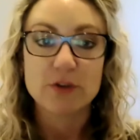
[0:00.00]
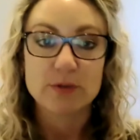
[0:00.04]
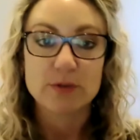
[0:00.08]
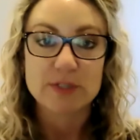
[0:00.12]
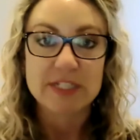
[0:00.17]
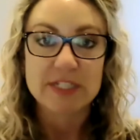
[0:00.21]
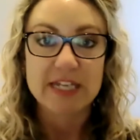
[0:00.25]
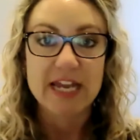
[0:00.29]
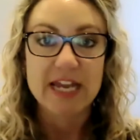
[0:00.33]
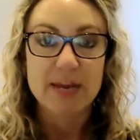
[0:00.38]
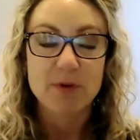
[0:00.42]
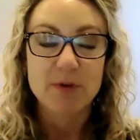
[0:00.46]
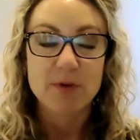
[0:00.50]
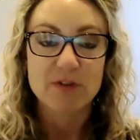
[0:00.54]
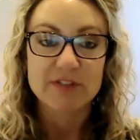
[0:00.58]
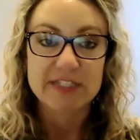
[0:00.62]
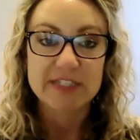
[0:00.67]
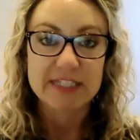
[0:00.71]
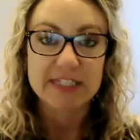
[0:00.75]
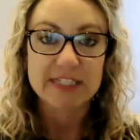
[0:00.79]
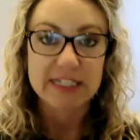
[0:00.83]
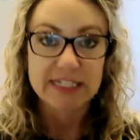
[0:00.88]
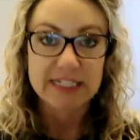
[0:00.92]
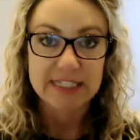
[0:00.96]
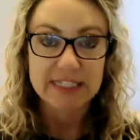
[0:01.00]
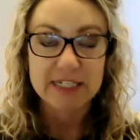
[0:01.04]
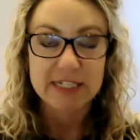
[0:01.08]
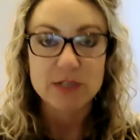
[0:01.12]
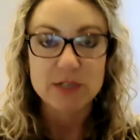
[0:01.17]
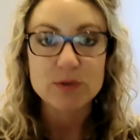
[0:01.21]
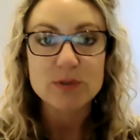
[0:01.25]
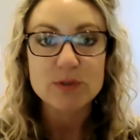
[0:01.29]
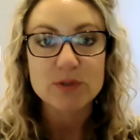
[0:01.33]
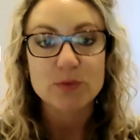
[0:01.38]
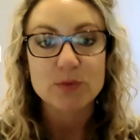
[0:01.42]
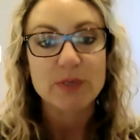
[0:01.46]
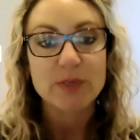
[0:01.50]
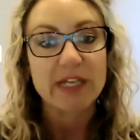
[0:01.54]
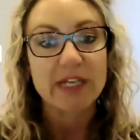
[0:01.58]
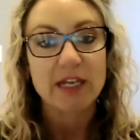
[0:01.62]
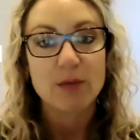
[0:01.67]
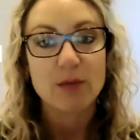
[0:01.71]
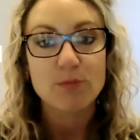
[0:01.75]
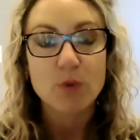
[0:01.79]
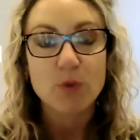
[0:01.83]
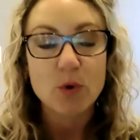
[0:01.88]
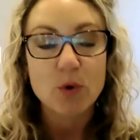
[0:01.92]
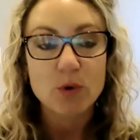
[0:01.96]
team. Obviously, skills are really
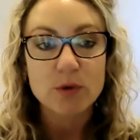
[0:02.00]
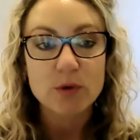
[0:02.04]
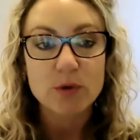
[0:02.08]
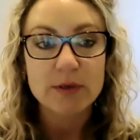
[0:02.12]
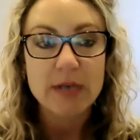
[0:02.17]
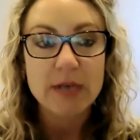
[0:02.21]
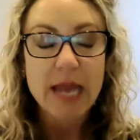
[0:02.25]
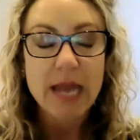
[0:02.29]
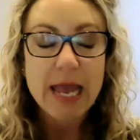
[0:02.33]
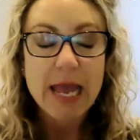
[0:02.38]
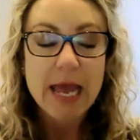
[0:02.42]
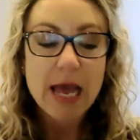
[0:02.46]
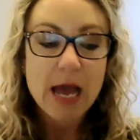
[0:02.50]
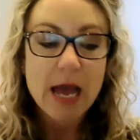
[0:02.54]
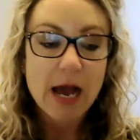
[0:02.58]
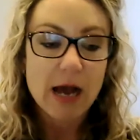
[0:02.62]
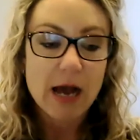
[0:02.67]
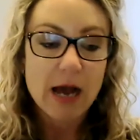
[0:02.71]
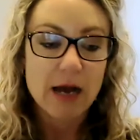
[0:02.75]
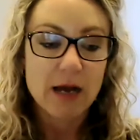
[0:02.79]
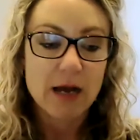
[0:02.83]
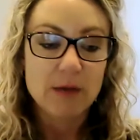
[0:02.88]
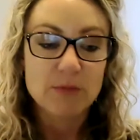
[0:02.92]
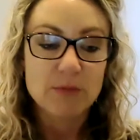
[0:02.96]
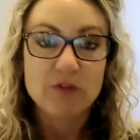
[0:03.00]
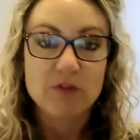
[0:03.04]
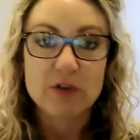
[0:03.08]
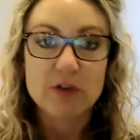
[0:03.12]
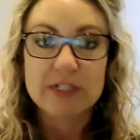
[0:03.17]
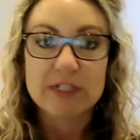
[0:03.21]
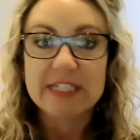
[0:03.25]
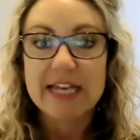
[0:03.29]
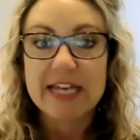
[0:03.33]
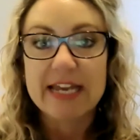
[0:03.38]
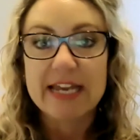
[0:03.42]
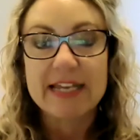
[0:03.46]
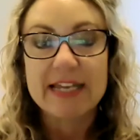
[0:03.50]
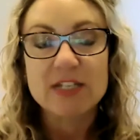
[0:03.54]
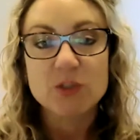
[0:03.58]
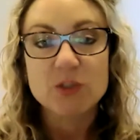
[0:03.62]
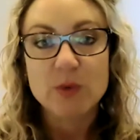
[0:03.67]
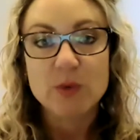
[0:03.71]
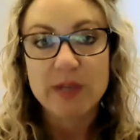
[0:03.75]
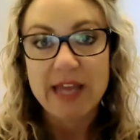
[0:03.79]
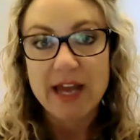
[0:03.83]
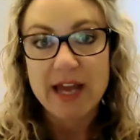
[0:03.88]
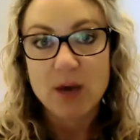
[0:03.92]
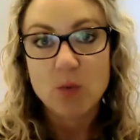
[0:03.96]
important. You've got to take into
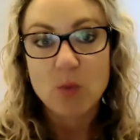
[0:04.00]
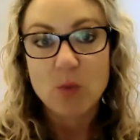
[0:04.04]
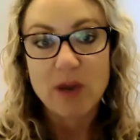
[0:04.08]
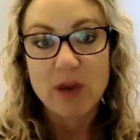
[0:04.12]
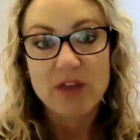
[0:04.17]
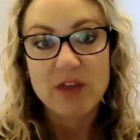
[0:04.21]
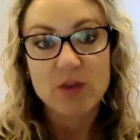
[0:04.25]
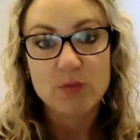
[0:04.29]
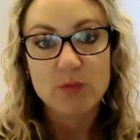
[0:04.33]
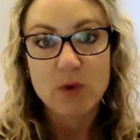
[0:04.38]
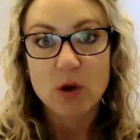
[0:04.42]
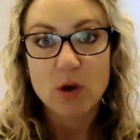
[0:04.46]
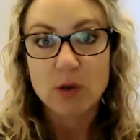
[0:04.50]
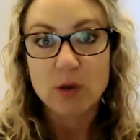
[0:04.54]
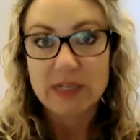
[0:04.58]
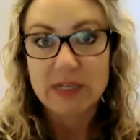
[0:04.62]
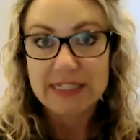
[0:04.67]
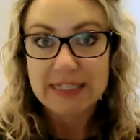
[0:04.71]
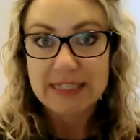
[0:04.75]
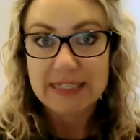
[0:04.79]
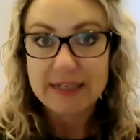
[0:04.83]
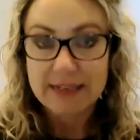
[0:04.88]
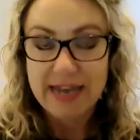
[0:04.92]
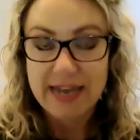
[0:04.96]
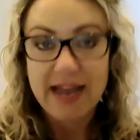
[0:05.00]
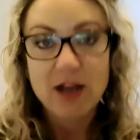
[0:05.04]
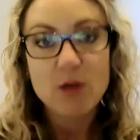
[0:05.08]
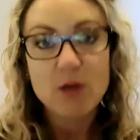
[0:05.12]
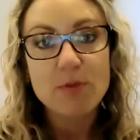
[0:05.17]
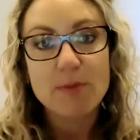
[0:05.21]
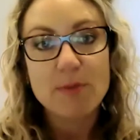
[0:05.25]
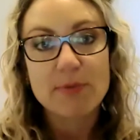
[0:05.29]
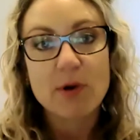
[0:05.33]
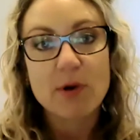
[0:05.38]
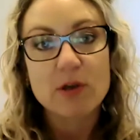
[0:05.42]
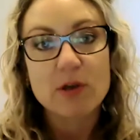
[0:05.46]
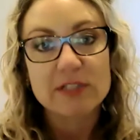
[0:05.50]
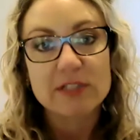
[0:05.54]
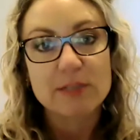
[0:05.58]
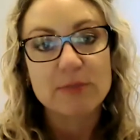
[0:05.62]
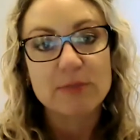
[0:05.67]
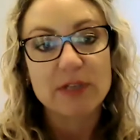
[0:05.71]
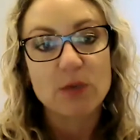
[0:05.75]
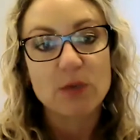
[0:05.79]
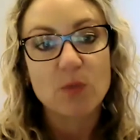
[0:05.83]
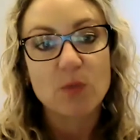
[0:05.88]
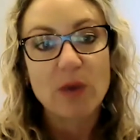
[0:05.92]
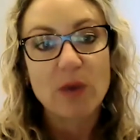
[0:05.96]
account where the role is now, but
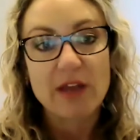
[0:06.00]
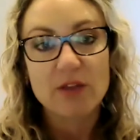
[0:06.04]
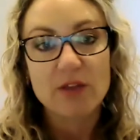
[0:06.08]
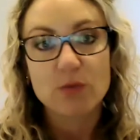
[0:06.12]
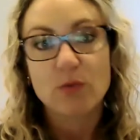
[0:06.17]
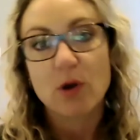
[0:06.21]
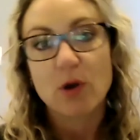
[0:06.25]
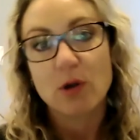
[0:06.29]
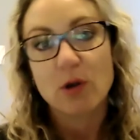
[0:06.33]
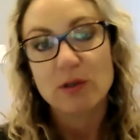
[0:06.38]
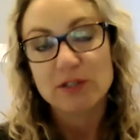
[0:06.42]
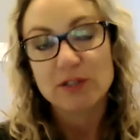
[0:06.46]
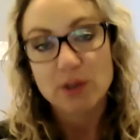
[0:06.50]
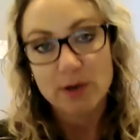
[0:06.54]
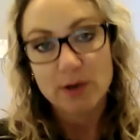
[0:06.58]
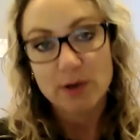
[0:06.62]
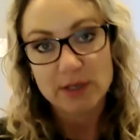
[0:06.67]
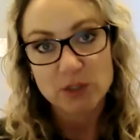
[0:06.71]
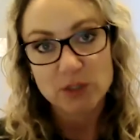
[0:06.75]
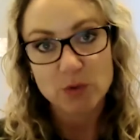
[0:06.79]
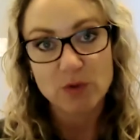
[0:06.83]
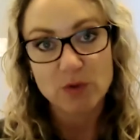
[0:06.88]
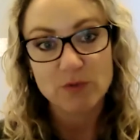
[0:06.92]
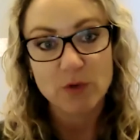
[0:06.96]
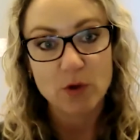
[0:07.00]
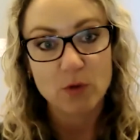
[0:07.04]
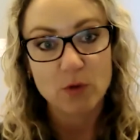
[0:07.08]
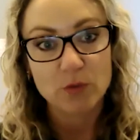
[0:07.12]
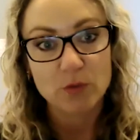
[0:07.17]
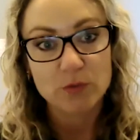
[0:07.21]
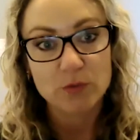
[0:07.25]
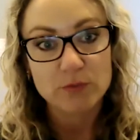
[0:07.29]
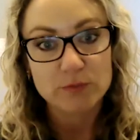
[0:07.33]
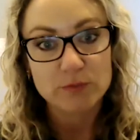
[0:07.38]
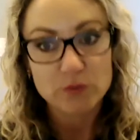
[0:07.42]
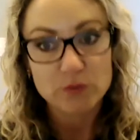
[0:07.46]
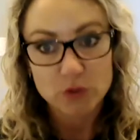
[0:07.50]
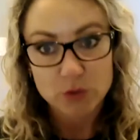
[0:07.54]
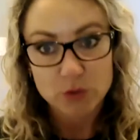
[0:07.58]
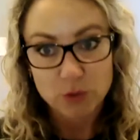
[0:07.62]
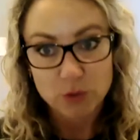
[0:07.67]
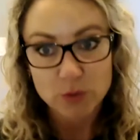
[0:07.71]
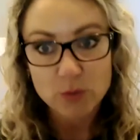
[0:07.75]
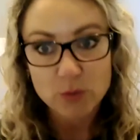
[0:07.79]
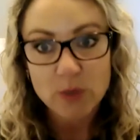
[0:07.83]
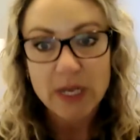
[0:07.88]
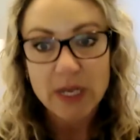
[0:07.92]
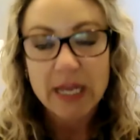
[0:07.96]
possibly where the role is going to evolve
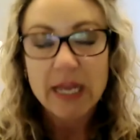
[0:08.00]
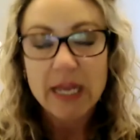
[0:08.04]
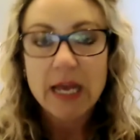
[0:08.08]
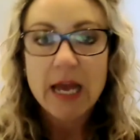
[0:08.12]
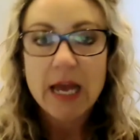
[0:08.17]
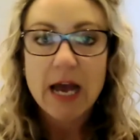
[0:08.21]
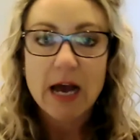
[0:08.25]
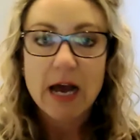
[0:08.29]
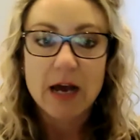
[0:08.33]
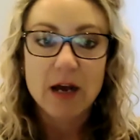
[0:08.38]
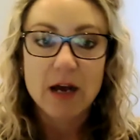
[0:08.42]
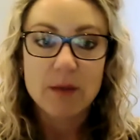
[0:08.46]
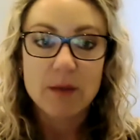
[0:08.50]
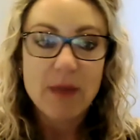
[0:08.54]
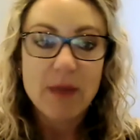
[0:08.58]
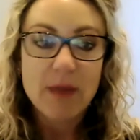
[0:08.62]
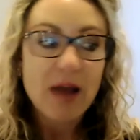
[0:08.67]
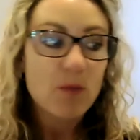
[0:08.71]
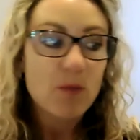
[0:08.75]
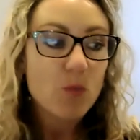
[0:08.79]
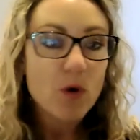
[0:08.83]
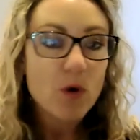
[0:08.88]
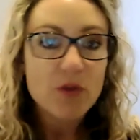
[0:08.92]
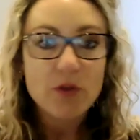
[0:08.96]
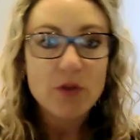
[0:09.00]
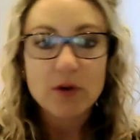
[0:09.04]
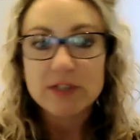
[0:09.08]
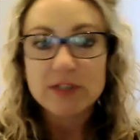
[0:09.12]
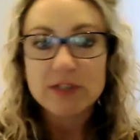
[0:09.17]
to, and what those